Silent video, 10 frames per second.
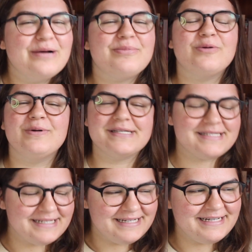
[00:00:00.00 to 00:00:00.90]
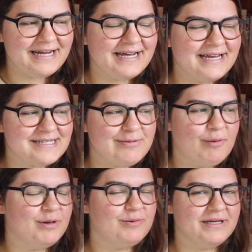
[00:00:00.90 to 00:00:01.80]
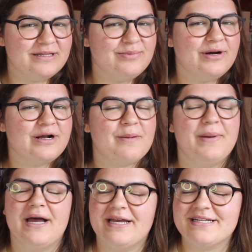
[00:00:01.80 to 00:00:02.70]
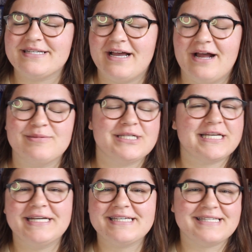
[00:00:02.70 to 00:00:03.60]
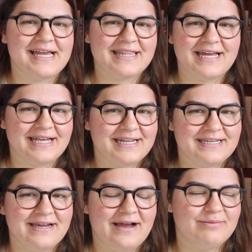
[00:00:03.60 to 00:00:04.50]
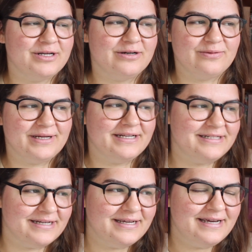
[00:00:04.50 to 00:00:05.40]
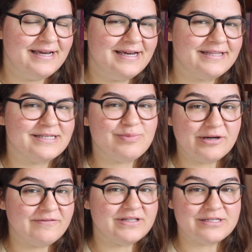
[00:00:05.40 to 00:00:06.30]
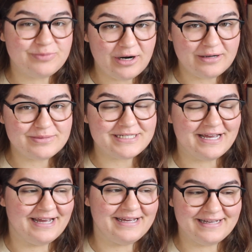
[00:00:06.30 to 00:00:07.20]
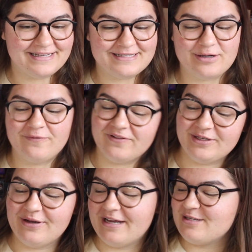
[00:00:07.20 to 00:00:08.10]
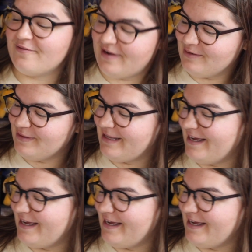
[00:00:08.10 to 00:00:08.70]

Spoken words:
But we'll see, I guess, when we read the book. But I'm just gonna say that I'm gonna read this book for this prompt and hopefully you guys are fine with